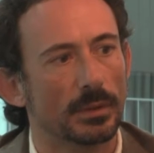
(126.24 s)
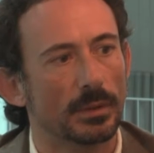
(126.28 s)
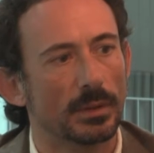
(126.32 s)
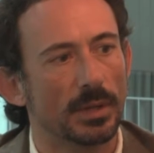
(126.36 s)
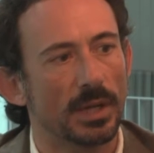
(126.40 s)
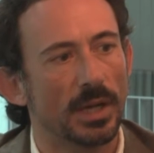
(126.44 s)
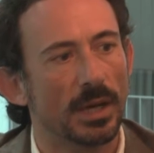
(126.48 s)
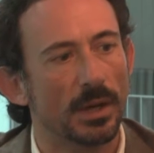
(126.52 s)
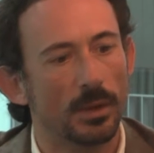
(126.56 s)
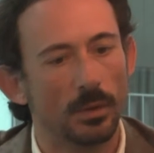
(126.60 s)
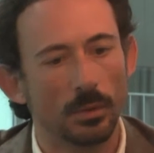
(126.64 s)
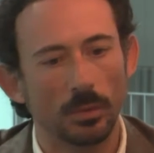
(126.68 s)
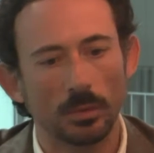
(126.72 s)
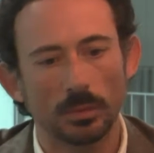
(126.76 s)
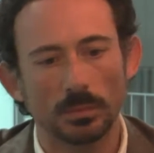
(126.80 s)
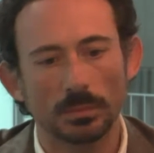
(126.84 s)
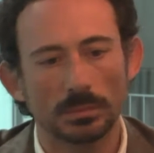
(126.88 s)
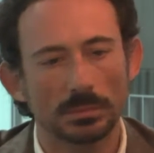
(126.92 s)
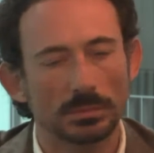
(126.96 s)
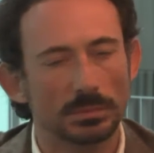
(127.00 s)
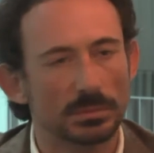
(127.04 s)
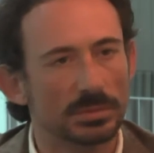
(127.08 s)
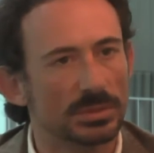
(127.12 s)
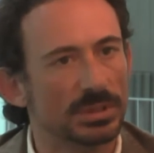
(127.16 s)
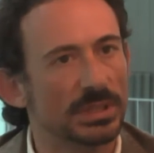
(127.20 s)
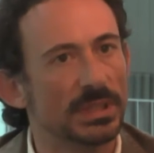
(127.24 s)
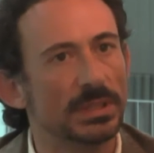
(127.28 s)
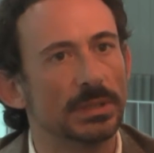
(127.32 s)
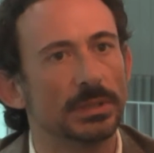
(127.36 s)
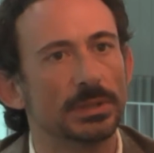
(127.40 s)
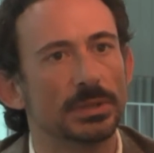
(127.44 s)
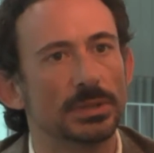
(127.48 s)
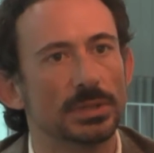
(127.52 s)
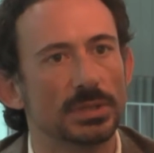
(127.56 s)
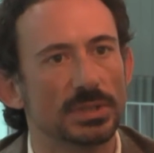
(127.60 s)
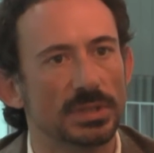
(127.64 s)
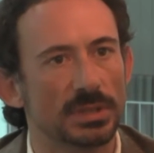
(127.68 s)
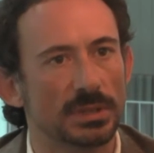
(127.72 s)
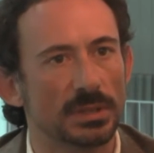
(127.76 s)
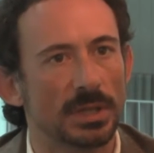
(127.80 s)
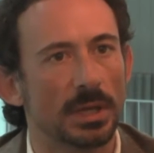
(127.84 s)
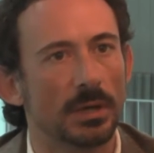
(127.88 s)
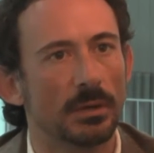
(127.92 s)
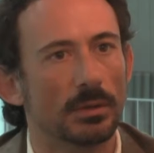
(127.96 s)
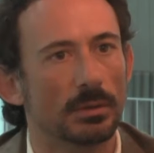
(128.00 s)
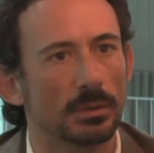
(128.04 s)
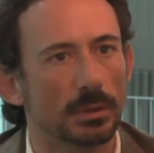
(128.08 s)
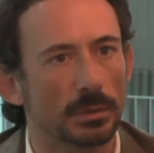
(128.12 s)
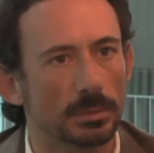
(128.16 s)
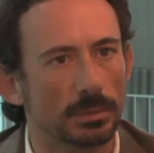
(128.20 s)
how synergies and how
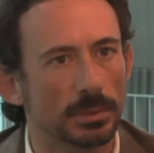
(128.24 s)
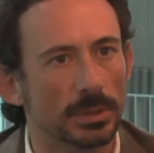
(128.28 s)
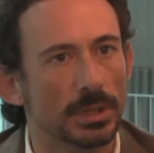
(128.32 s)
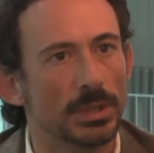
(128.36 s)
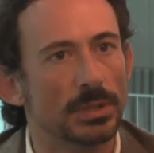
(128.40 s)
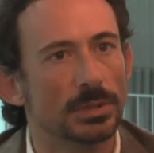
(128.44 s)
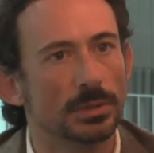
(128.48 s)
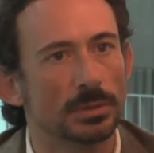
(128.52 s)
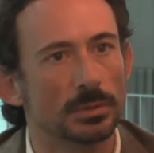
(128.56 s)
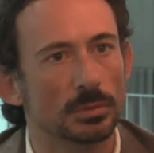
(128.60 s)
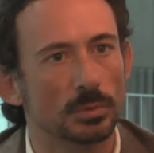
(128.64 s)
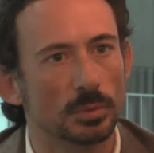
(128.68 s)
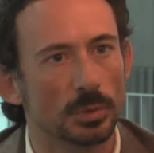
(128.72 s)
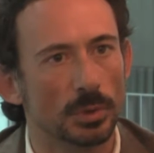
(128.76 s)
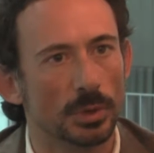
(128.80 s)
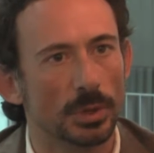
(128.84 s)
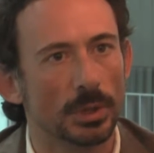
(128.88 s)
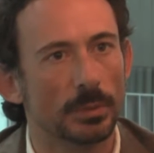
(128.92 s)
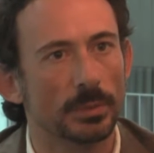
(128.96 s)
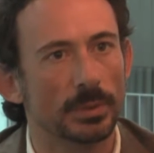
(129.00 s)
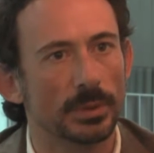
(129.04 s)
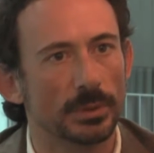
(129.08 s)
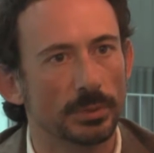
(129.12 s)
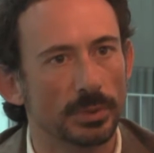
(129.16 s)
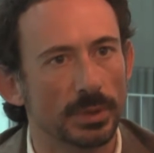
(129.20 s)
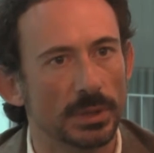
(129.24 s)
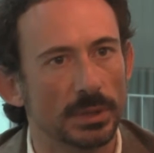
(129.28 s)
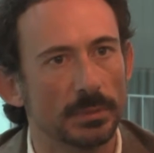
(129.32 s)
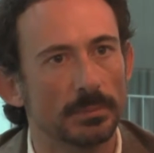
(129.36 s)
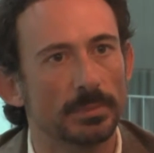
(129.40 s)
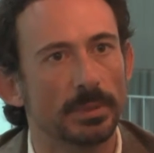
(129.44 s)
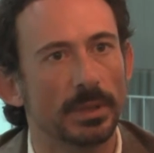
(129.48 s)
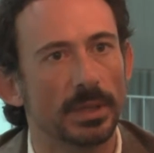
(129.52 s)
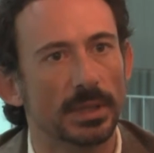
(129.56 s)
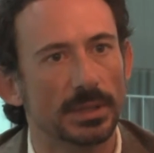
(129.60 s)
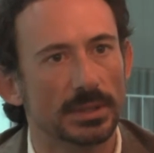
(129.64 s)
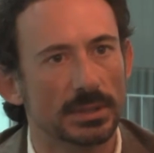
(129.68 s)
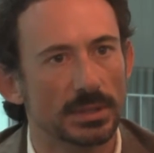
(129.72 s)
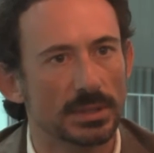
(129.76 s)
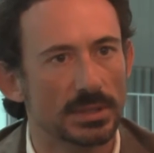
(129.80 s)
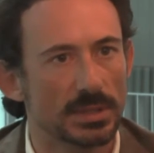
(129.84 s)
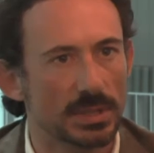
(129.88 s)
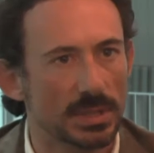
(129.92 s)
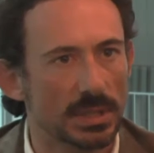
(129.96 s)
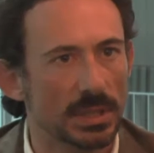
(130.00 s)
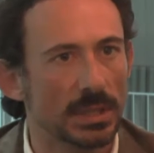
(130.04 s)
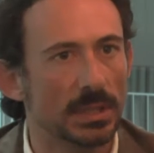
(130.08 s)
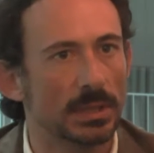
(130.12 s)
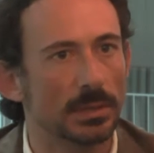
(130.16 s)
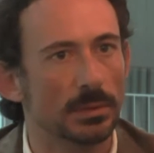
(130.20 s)
collaboration work between partners
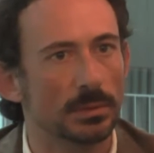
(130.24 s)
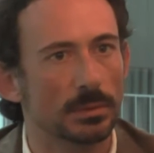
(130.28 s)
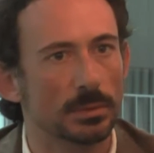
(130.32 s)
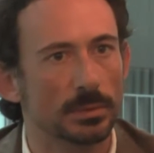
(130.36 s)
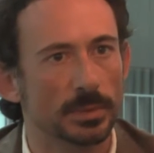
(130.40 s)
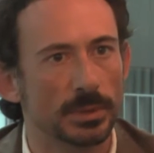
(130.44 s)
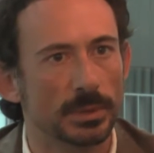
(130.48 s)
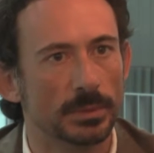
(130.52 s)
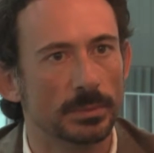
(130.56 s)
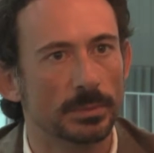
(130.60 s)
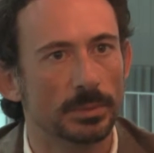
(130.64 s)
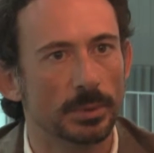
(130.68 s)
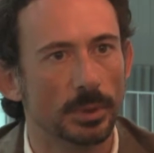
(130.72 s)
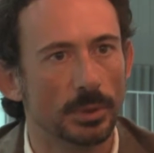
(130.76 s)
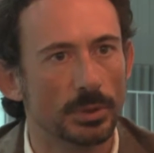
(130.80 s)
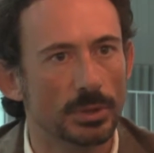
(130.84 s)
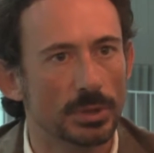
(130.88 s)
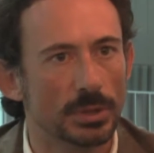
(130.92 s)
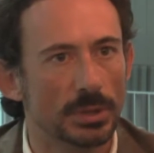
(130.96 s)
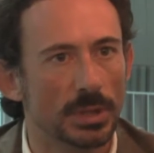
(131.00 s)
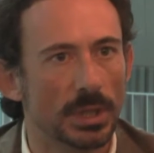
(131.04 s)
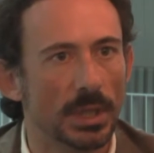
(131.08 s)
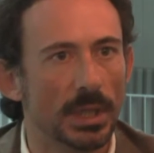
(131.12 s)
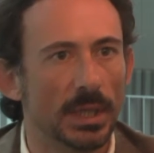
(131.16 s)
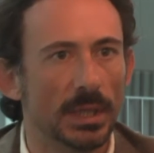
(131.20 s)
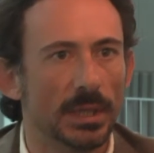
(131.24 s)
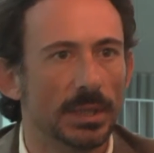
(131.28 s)
in a European project.